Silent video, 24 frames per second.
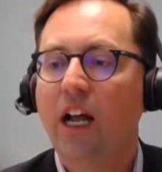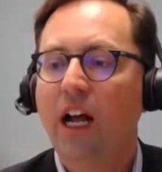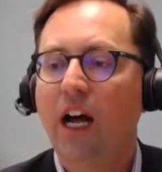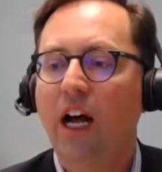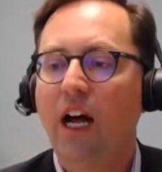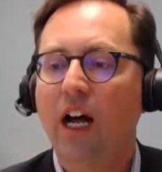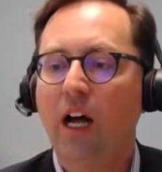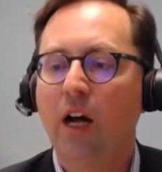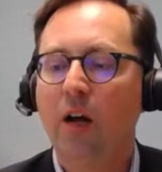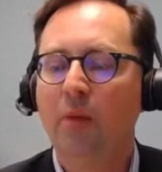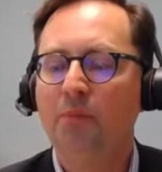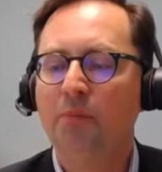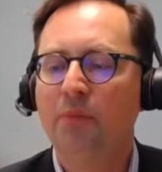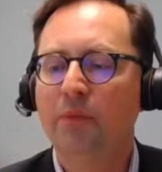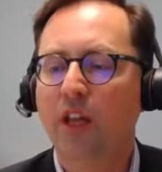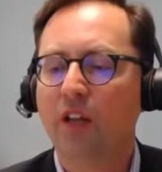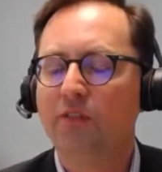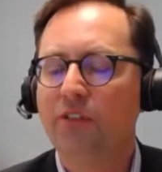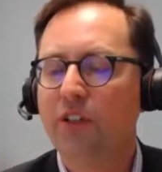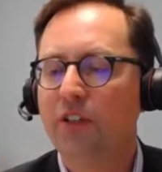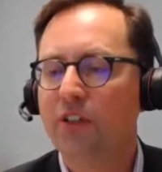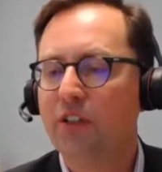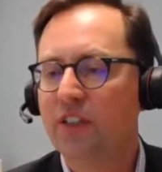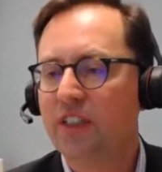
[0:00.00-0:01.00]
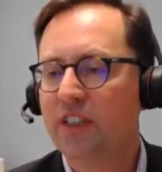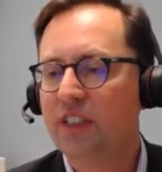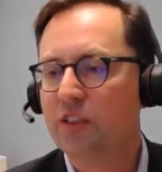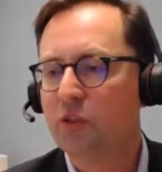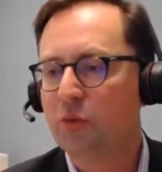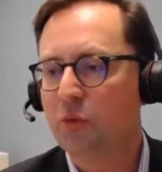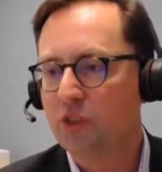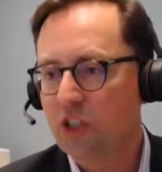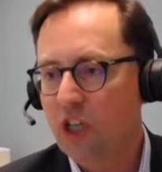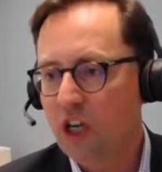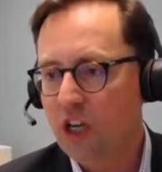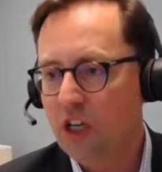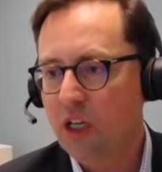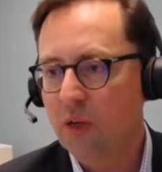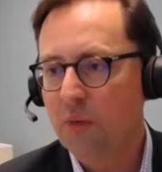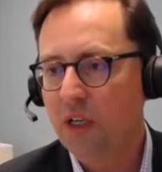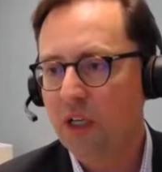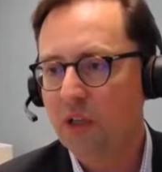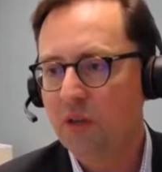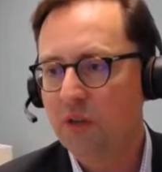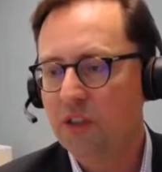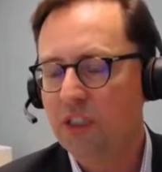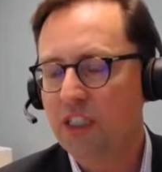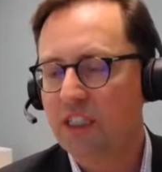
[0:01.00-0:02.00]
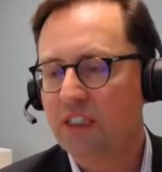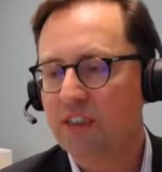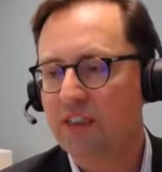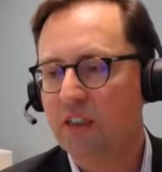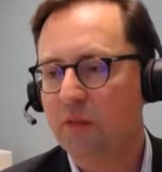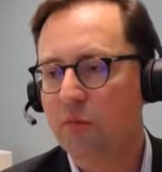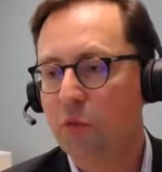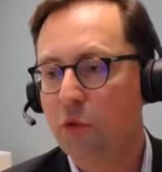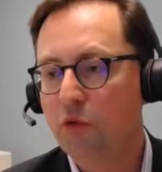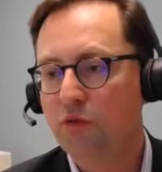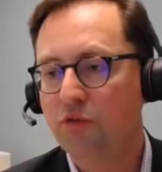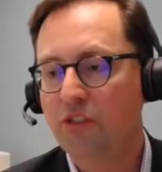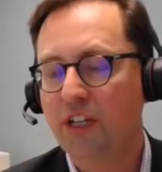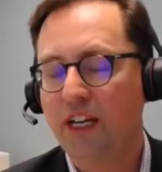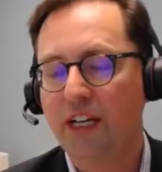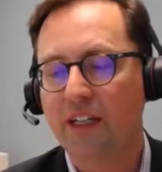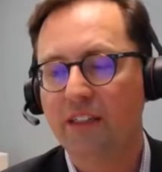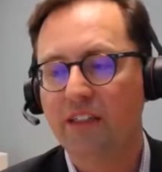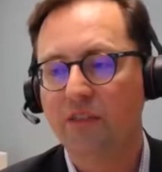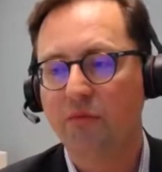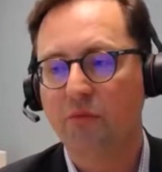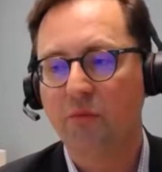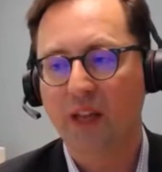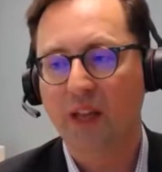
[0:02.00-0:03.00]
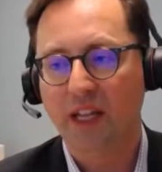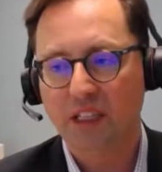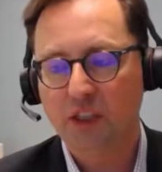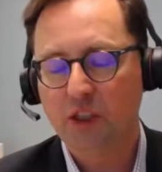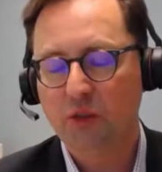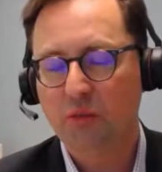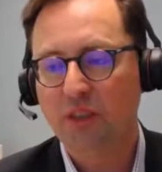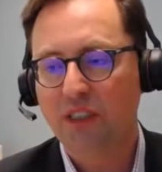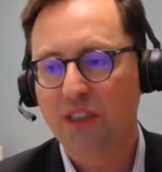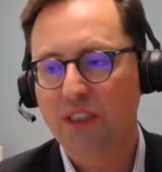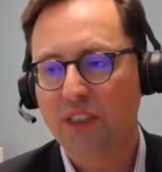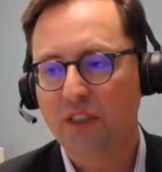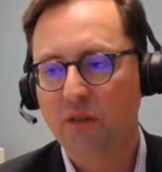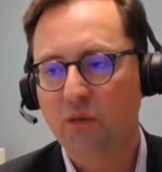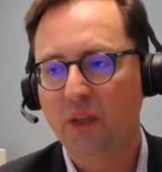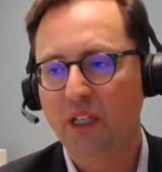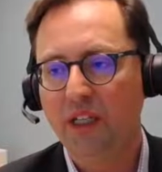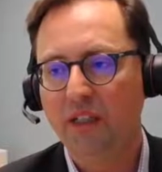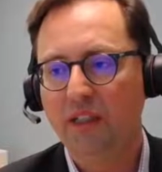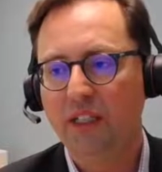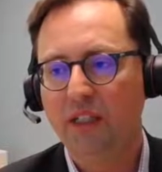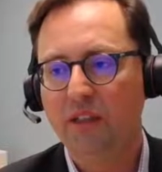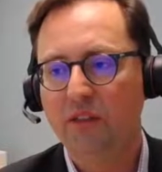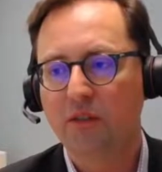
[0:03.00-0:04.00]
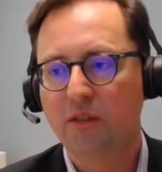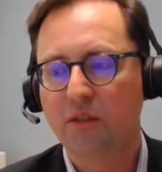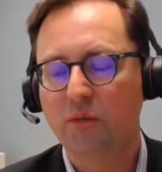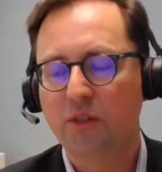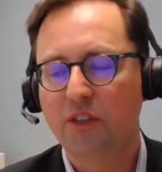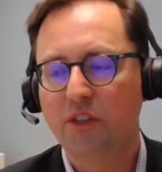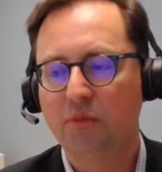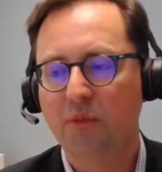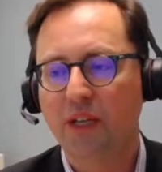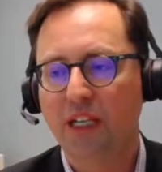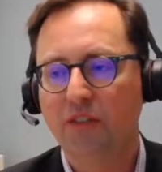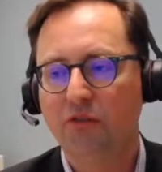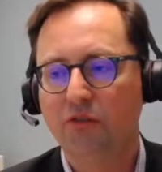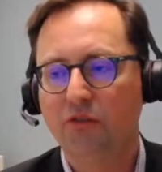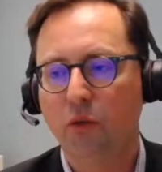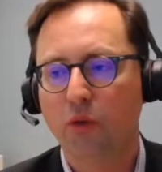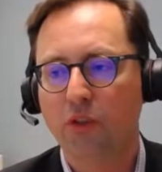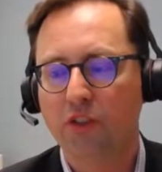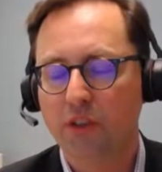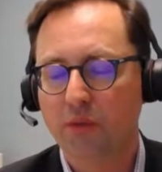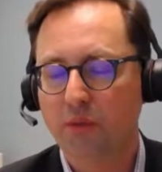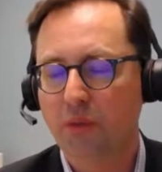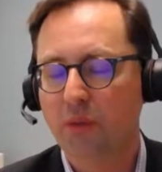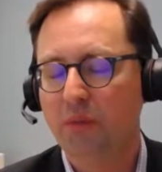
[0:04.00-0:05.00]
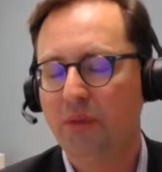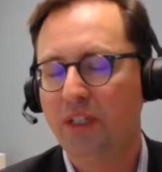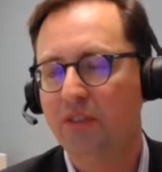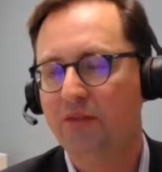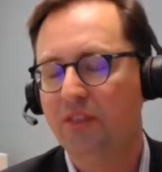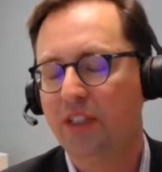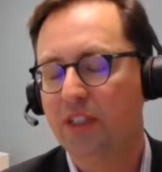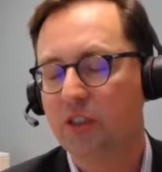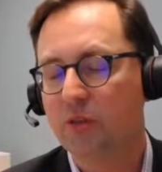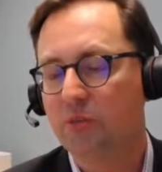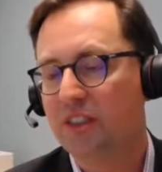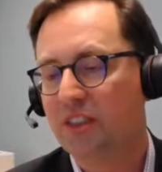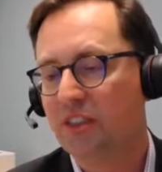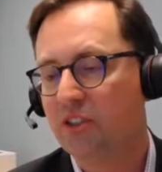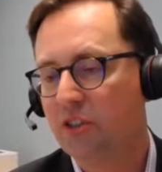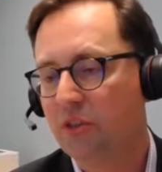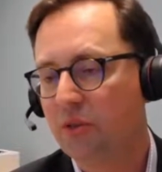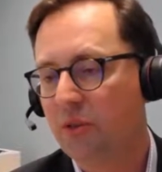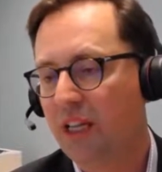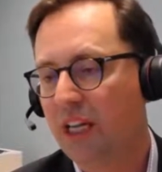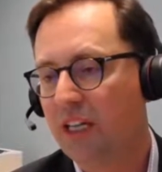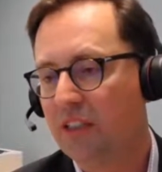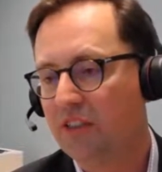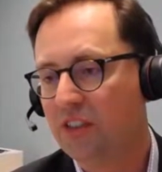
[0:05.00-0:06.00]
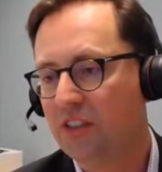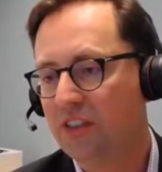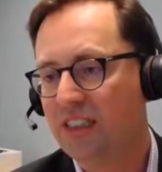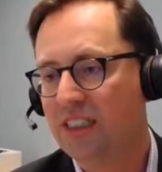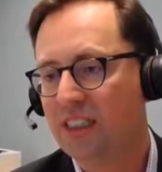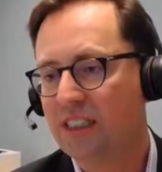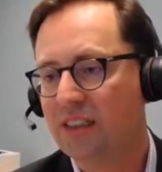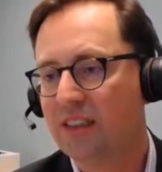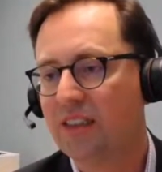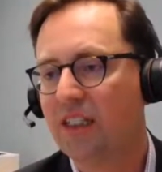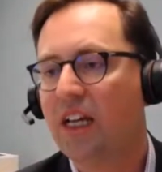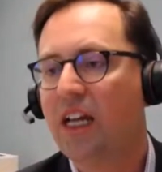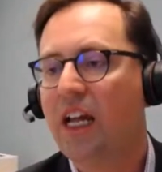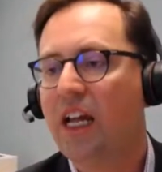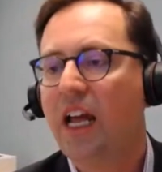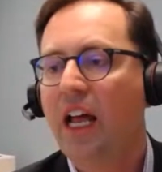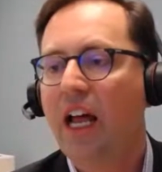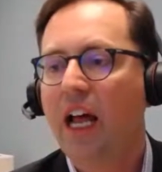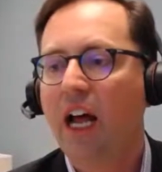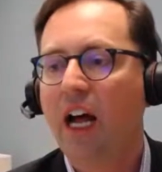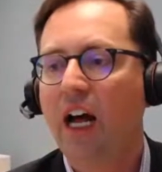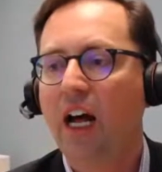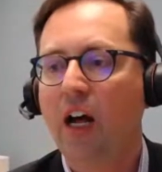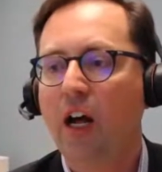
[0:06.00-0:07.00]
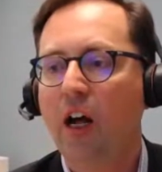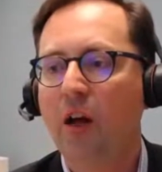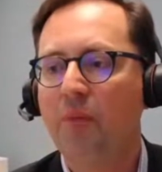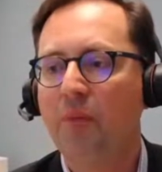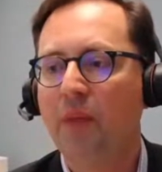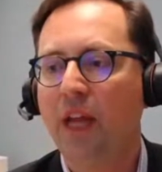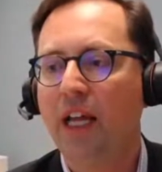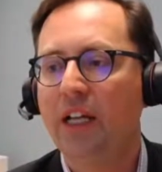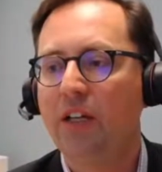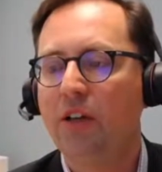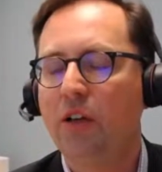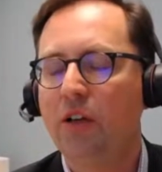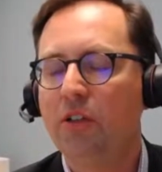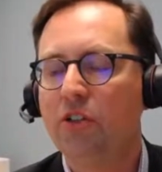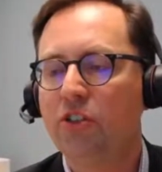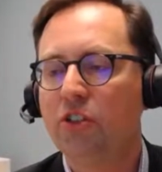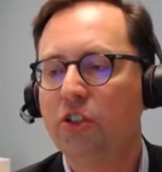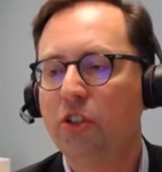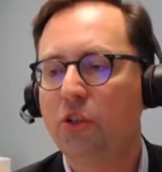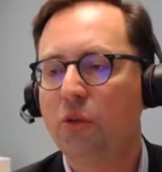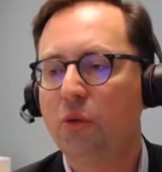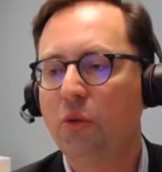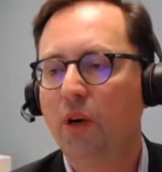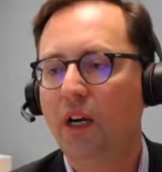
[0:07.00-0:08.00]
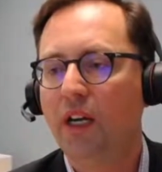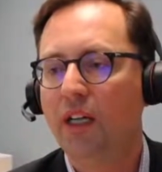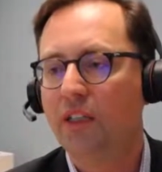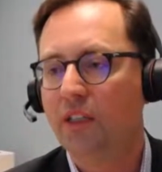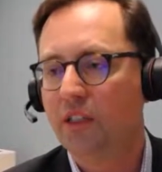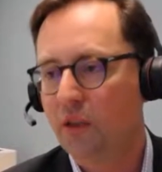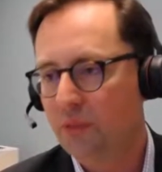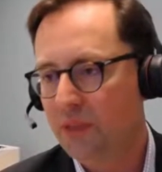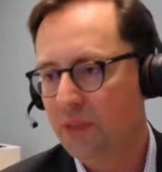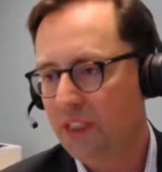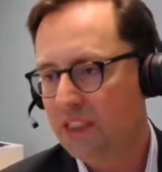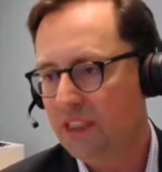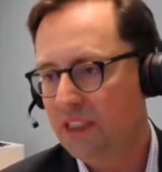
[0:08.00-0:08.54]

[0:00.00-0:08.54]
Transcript: A few other things we'll talk about is a move to active management that was made for CPP Investments in 2006, and also a little bit